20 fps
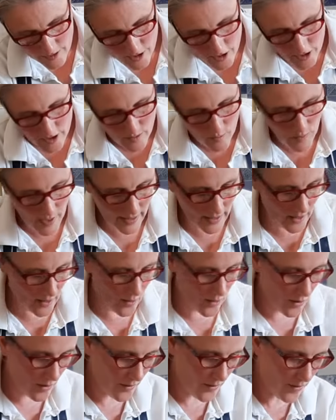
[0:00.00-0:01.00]
just a wet
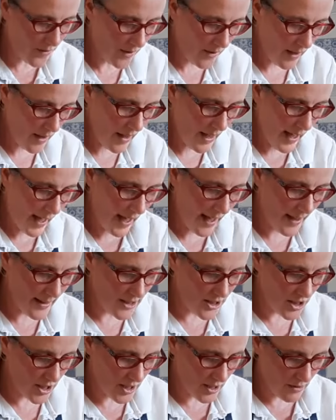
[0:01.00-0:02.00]
cloth, and
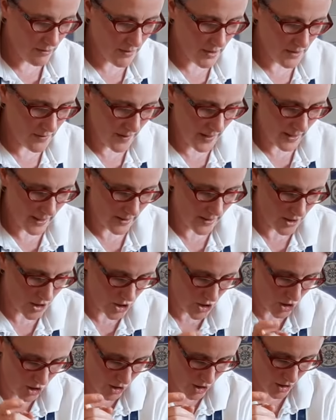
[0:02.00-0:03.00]
you can get rid of any of the
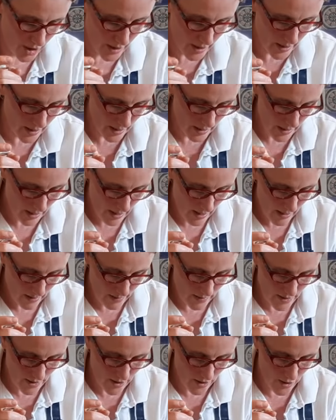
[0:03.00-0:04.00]
sugar
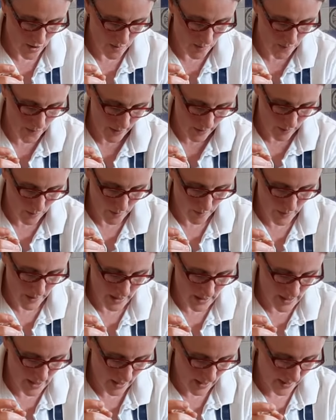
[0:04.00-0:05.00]
syrup that will be
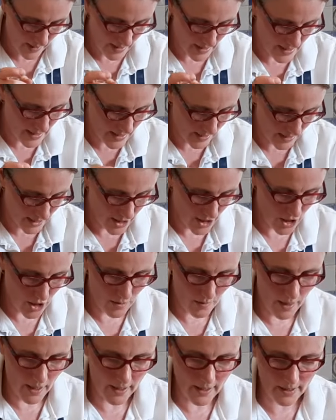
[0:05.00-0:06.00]
kind of sticking to your
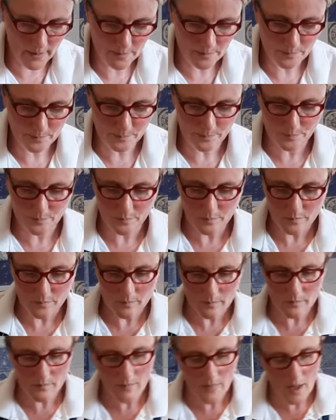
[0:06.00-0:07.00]
bottle.
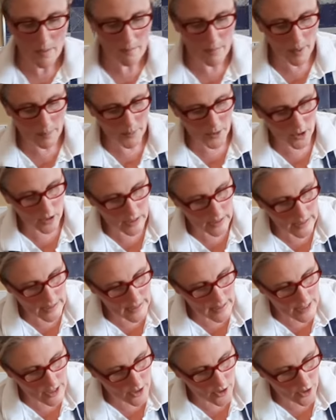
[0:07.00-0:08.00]
Pop your
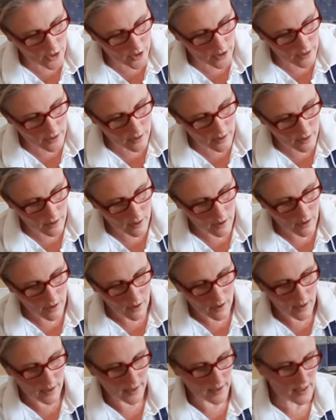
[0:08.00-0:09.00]
lid on
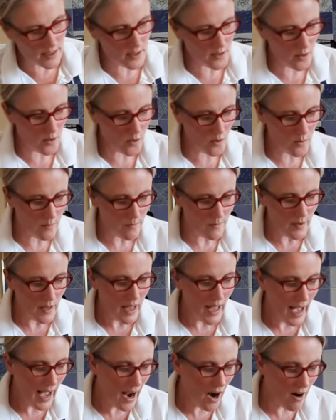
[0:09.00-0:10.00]
like so.
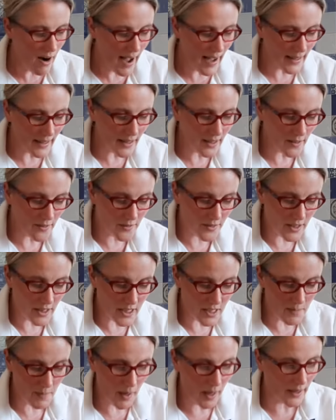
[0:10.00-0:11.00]
Or any of
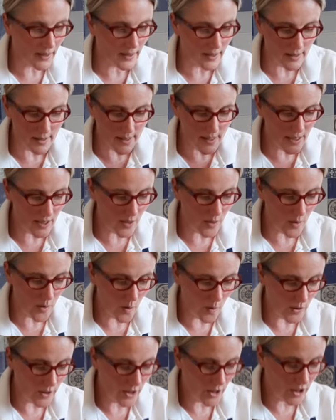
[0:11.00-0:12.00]
these bottles, you
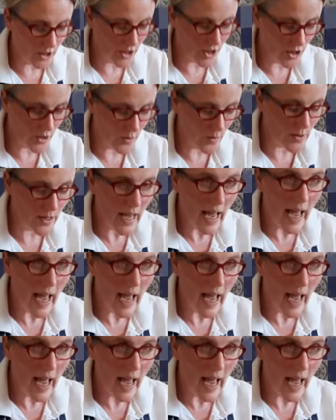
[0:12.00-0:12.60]
know, you could use.